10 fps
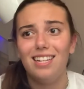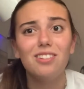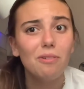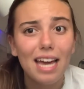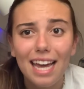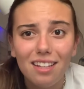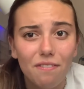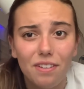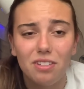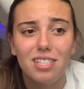it's okay to
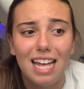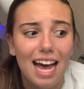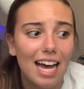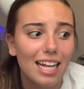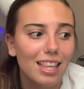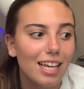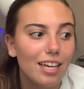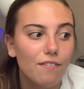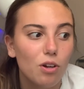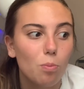feel sad, like
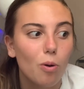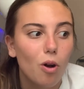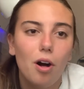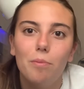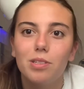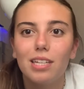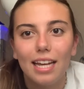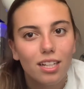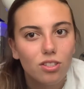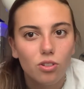if your prom was
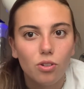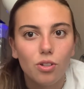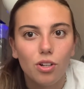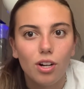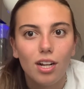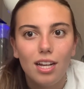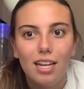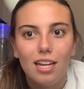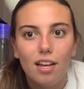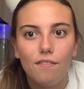canceled or
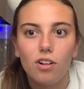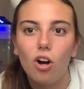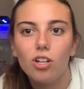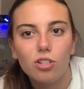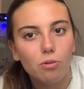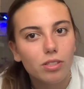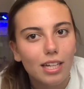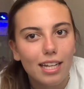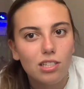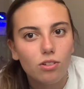if a concert was
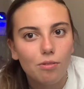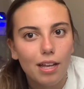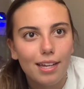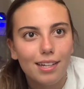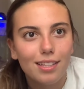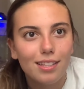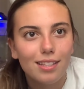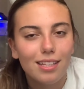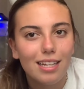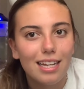canceled, like
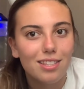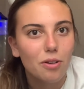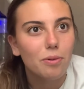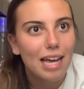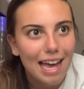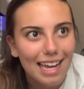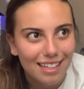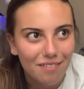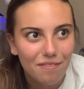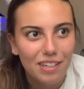it's okay
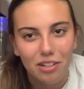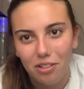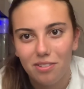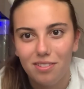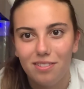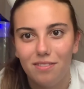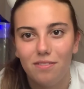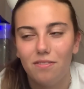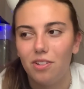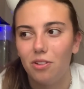to feel
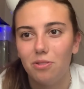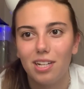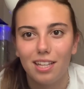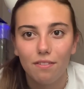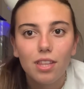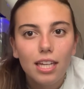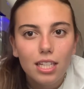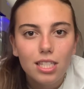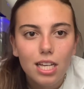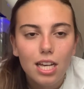for those kind of things.